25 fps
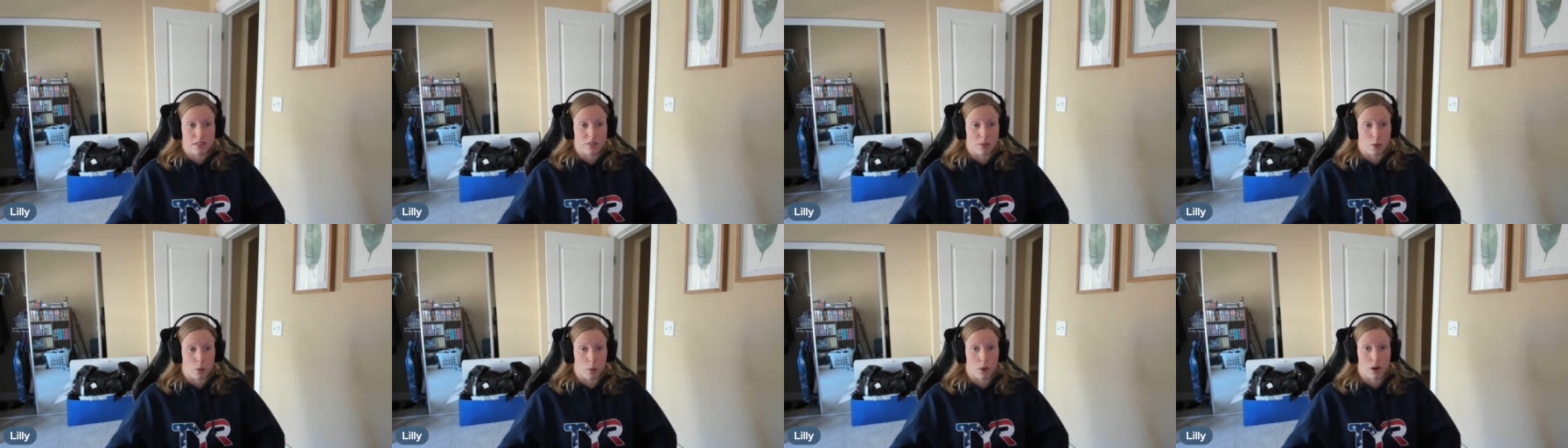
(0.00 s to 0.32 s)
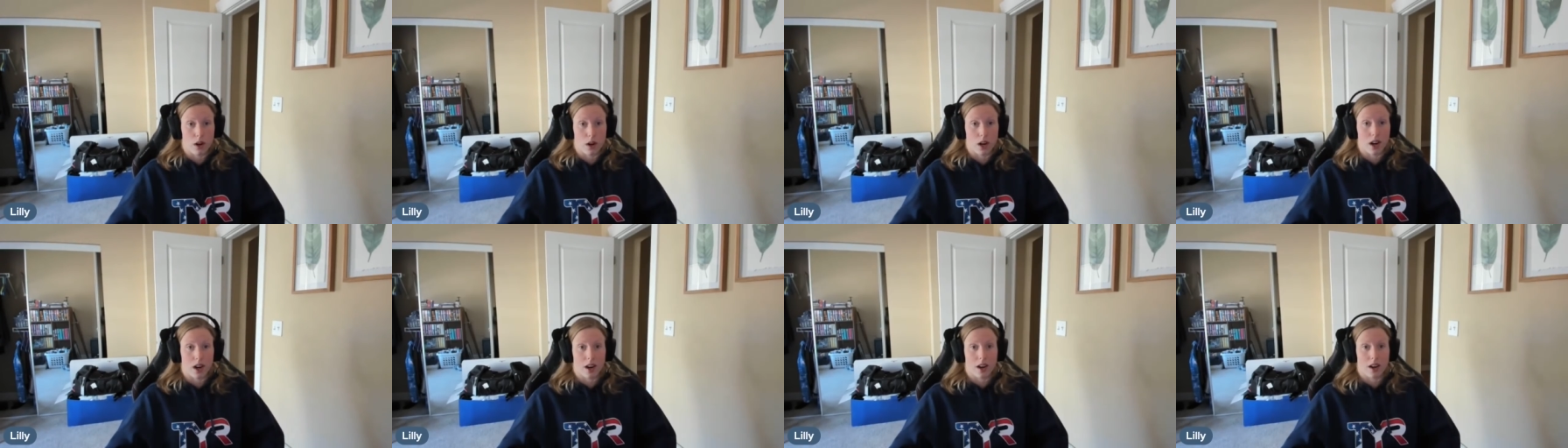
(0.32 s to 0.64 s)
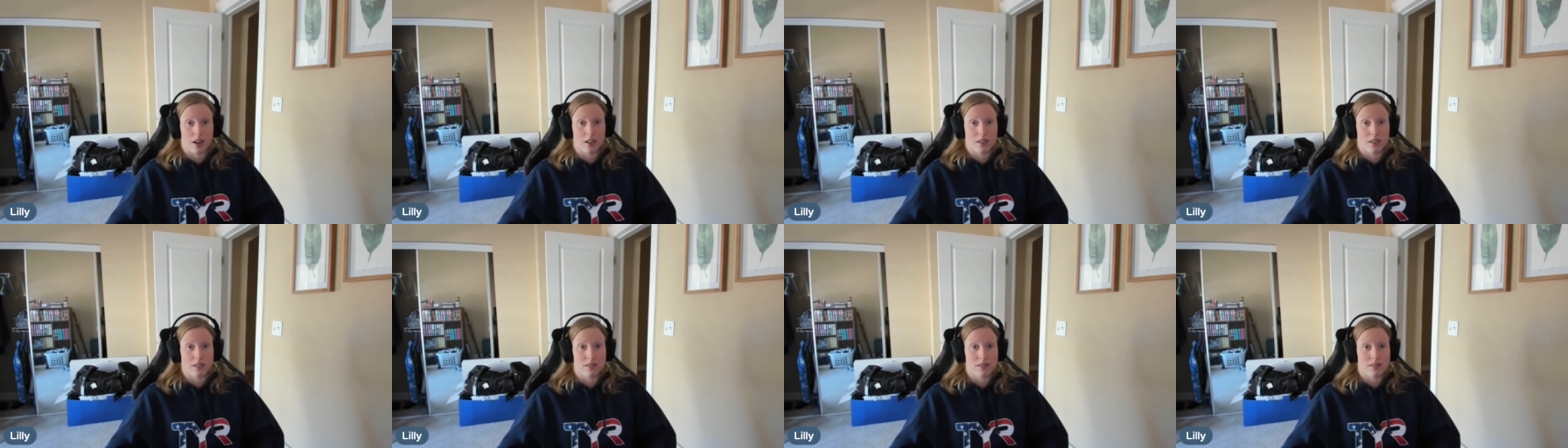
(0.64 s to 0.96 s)

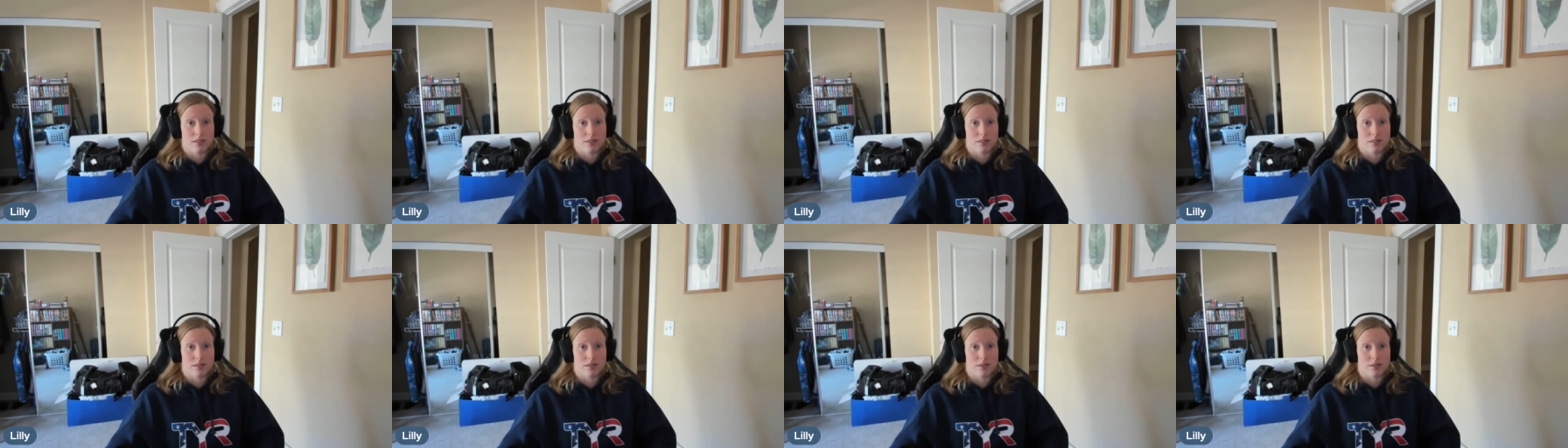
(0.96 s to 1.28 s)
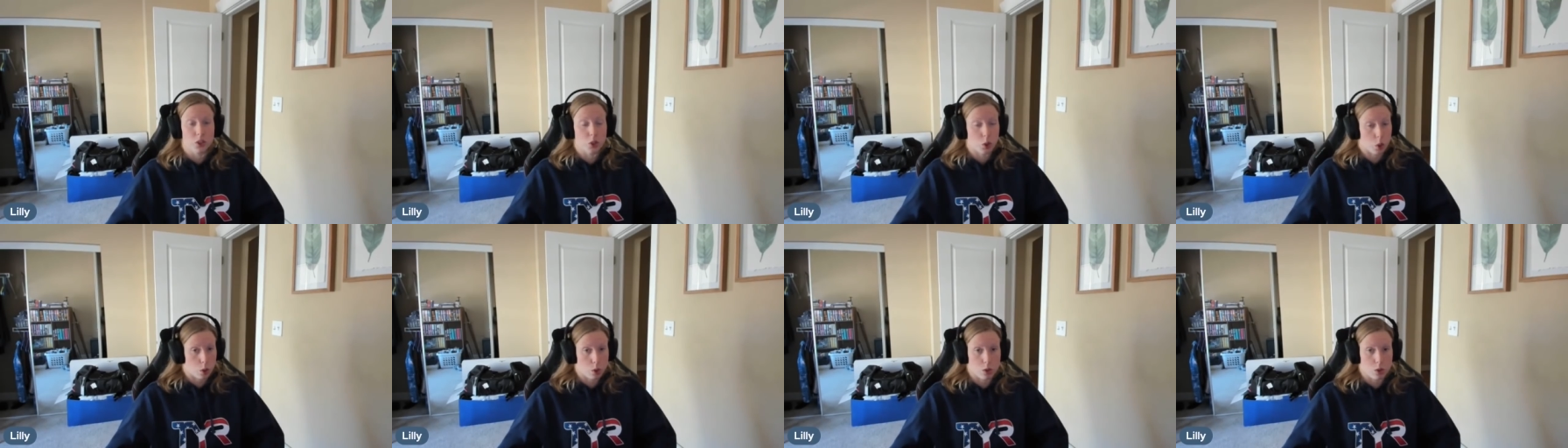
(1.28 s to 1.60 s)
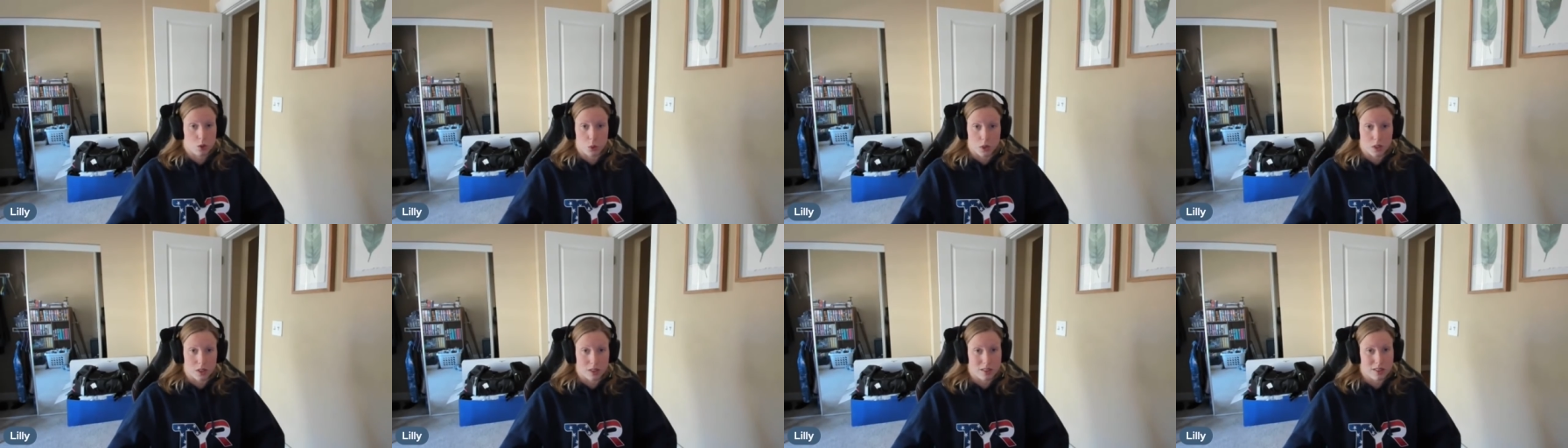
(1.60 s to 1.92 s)
for short
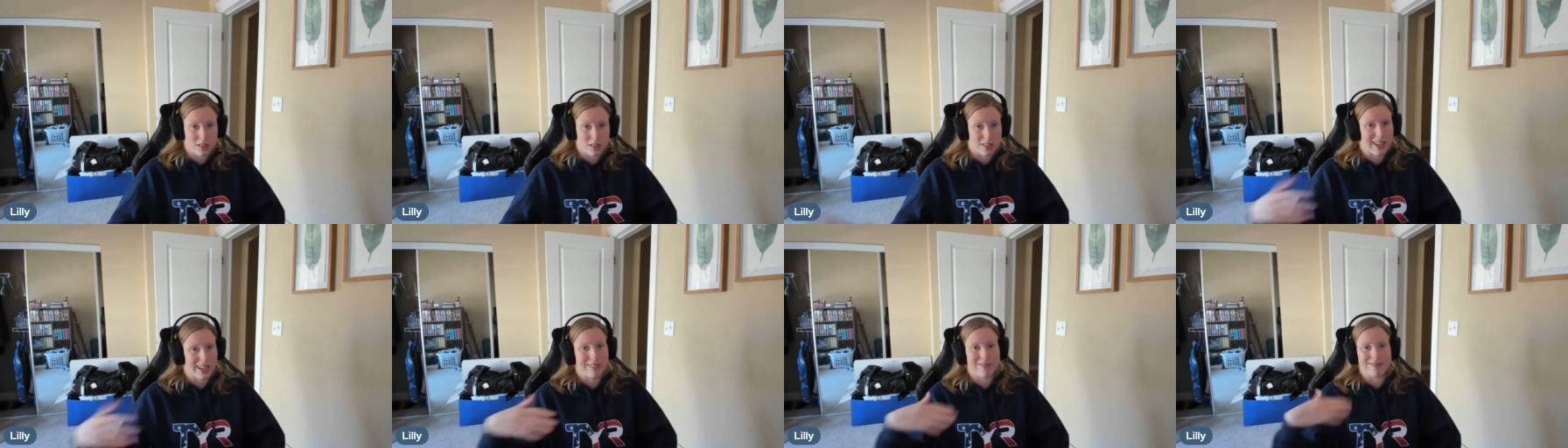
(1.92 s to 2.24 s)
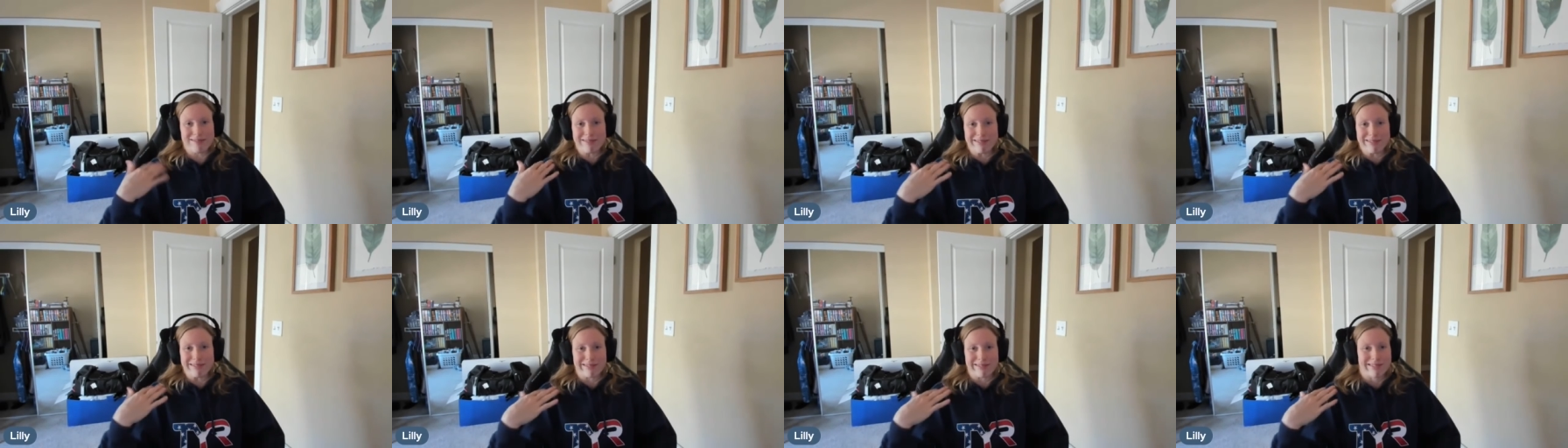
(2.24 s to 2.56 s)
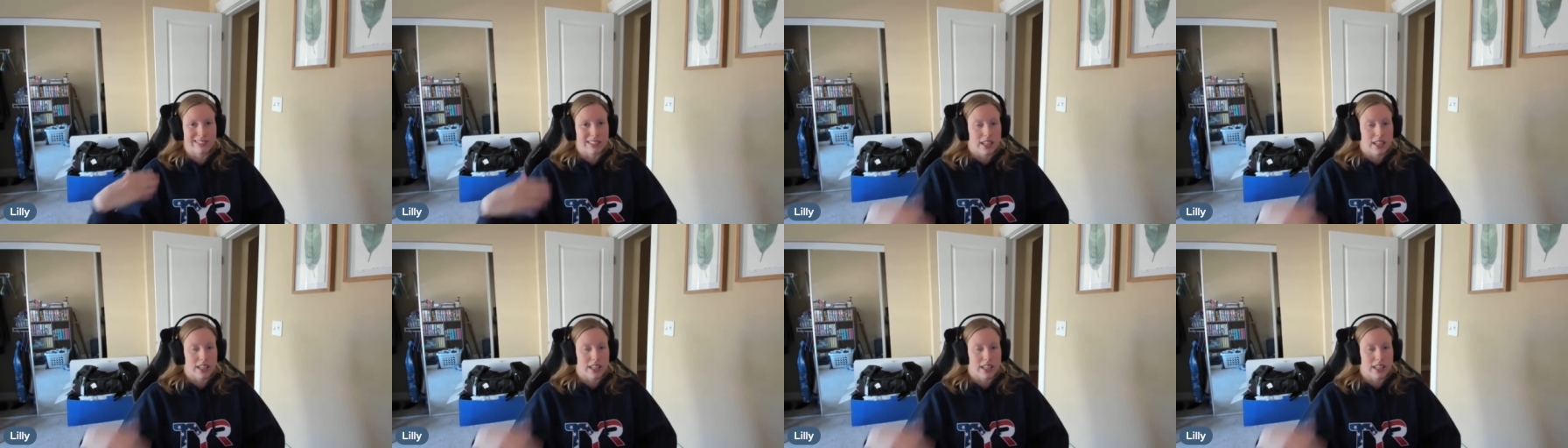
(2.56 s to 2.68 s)
course worlds. Like mm.